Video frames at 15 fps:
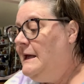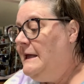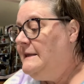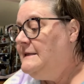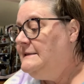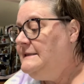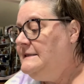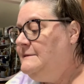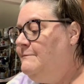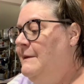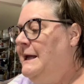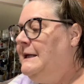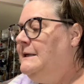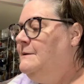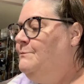This is
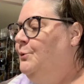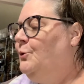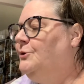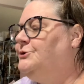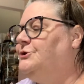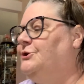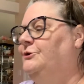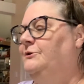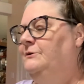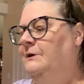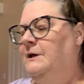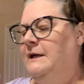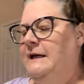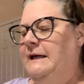made in Portugal.